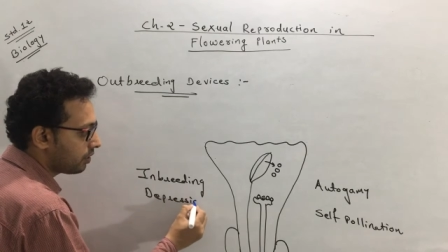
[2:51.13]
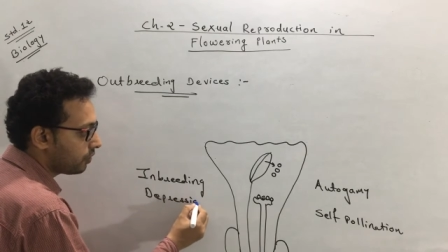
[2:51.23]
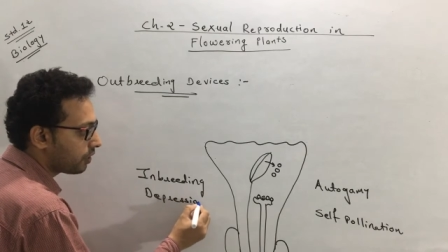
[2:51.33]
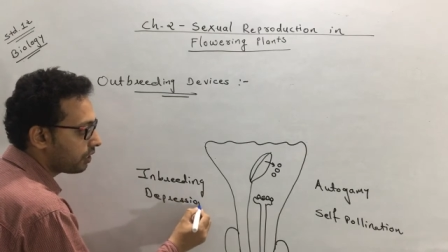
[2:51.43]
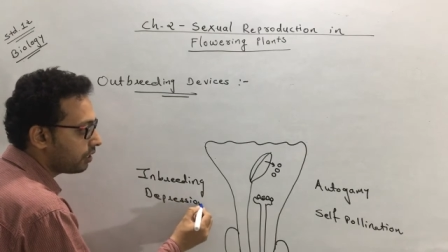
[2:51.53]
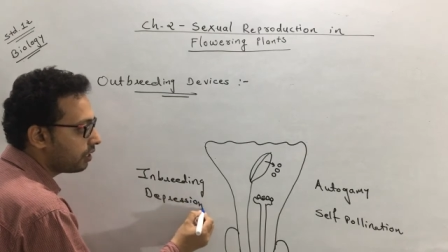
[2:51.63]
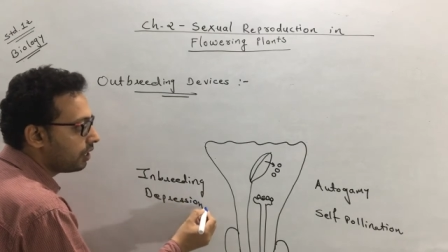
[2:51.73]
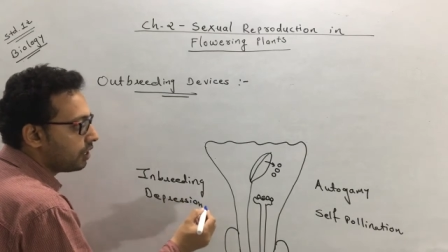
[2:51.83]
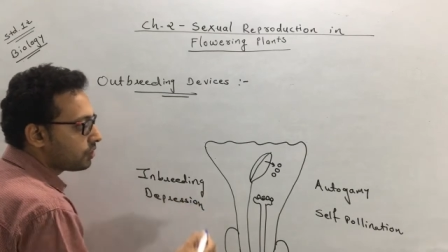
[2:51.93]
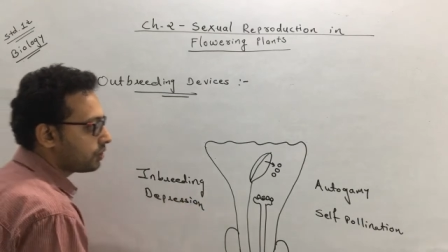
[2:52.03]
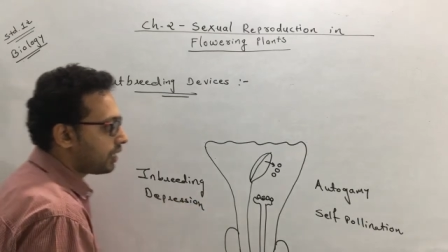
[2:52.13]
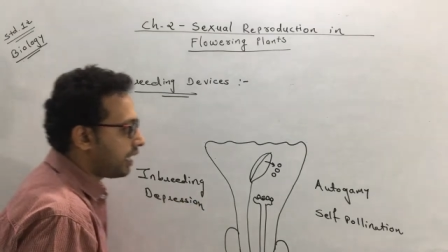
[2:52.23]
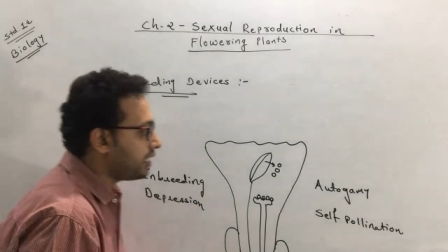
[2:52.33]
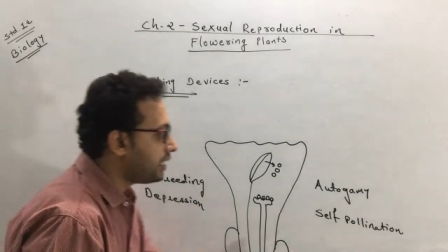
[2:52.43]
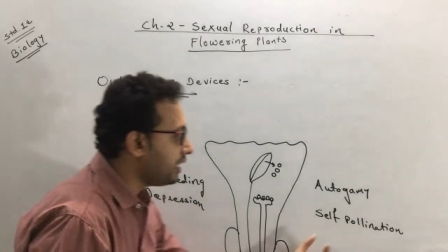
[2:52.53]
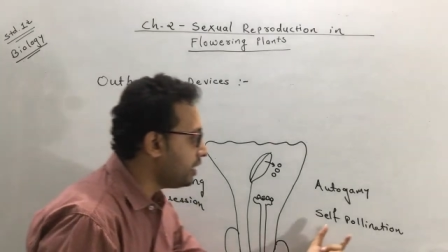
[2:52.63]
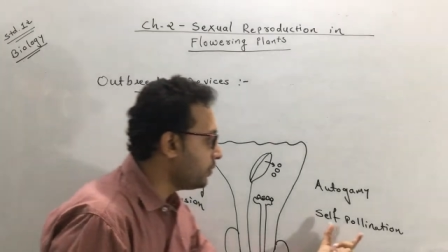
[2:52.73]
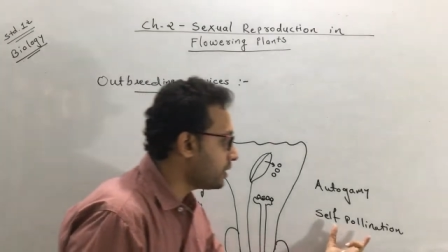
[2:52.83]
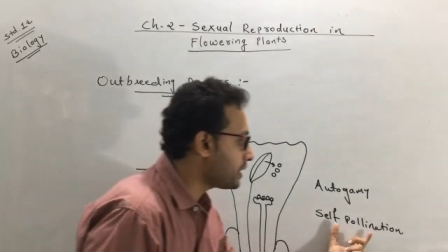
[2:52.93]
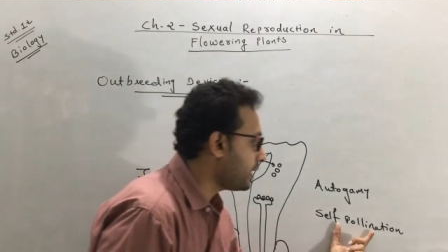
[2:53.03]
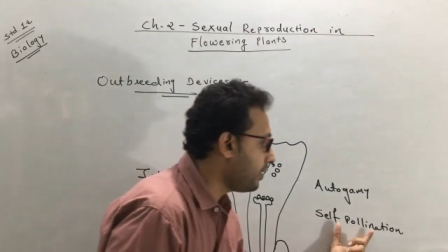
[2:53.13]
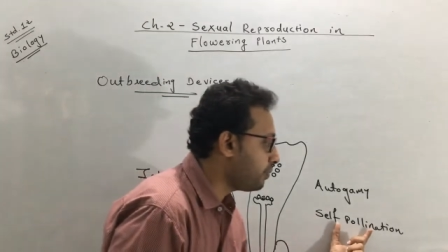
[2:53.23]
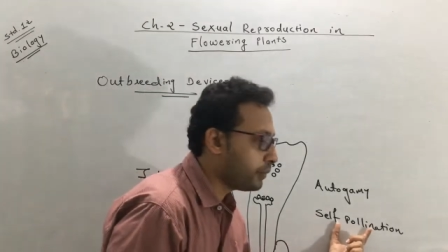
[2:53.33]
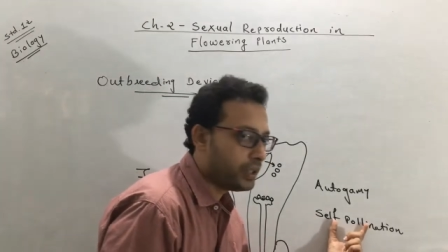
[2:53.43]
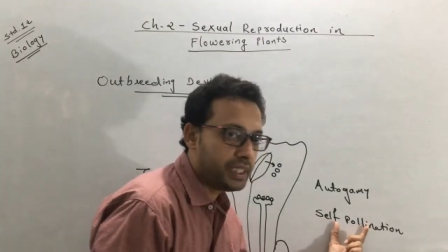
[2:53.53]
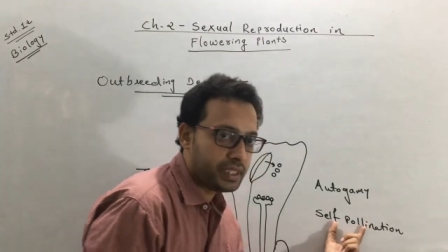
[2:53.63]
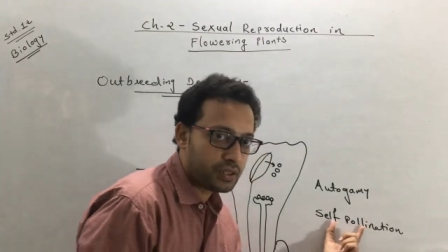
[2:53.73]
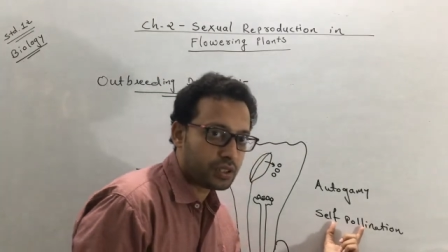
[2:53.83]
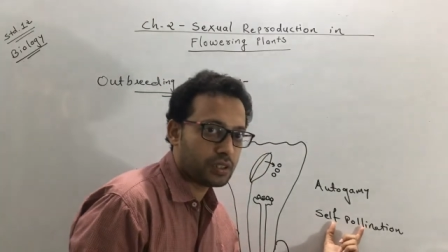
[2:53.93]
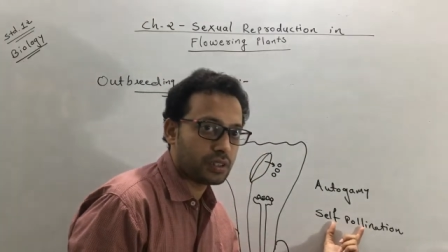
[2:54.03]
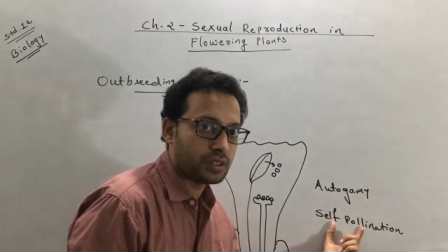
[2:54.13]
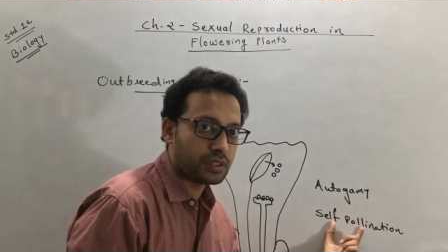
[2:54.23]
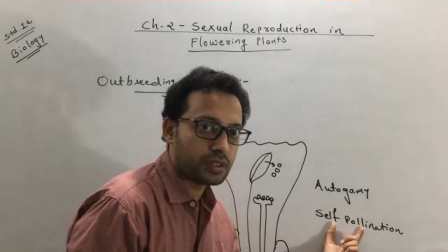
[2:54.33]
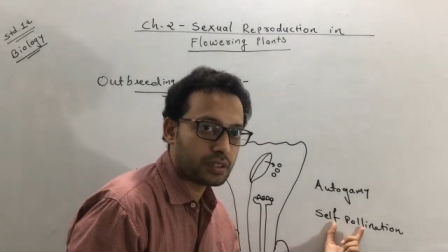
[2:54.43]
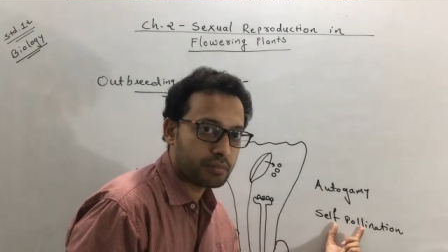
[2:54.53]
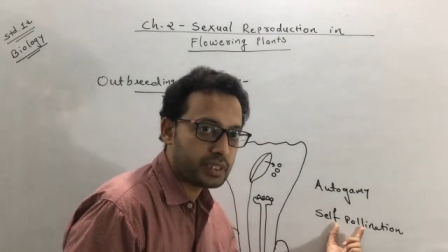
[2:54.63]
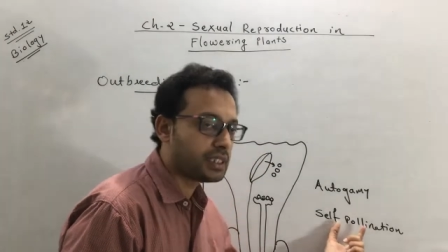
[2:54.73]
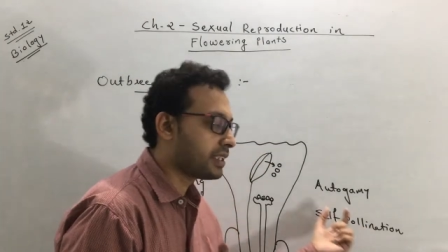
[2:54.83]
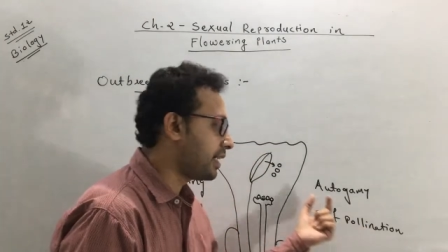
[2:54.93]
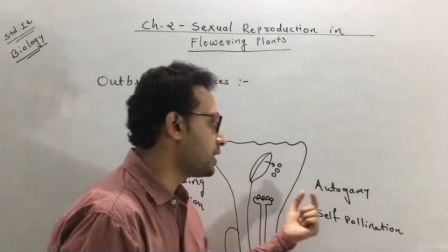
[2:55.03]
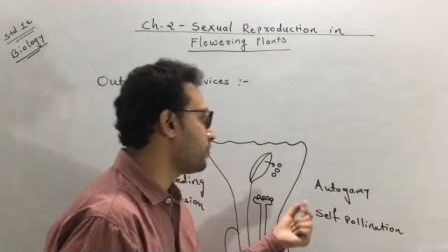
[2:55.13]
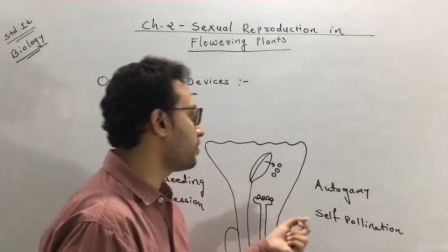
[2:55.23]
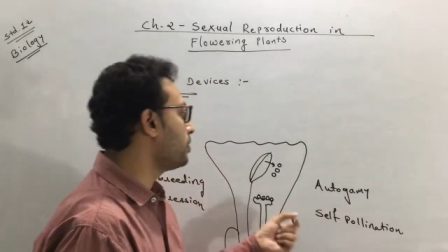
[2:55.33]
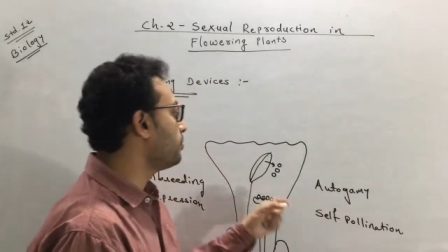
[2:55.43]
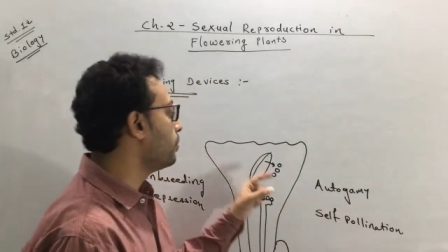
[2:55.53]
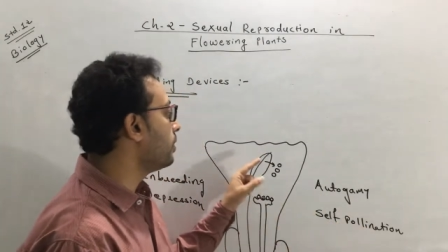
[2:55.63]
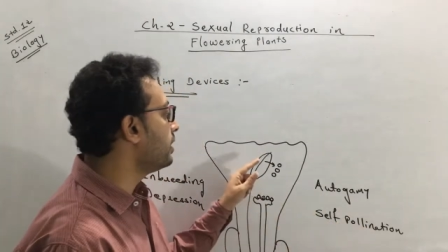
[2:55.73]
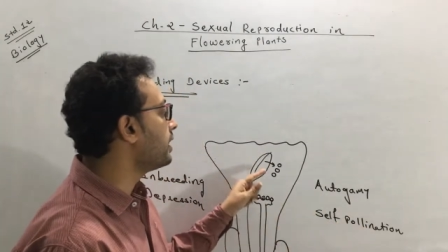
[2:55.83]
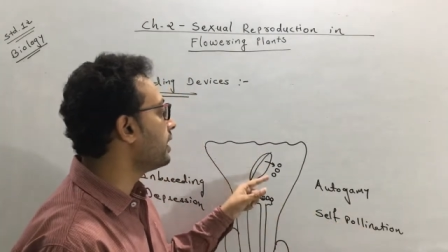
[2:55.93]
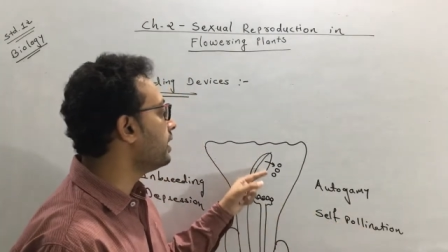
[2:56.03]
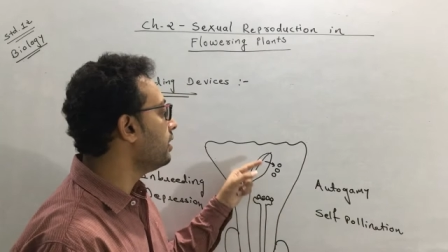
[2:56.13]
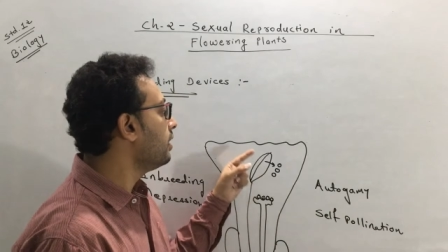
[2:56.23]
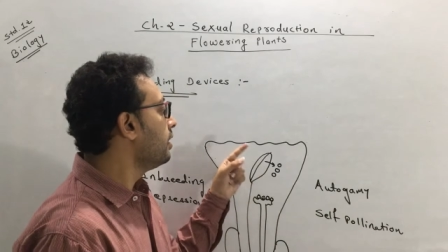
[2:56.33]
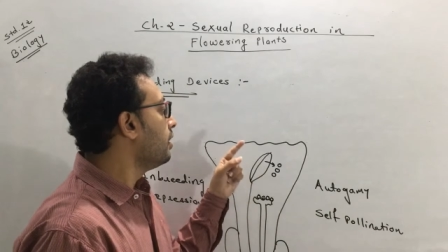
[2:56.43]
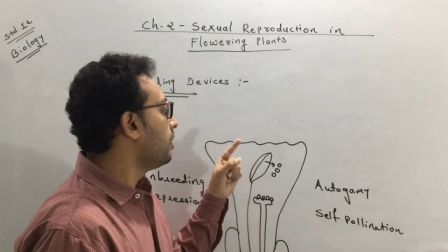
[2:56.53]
Okay. So the continuous self-pollination means the transfer of pollen grain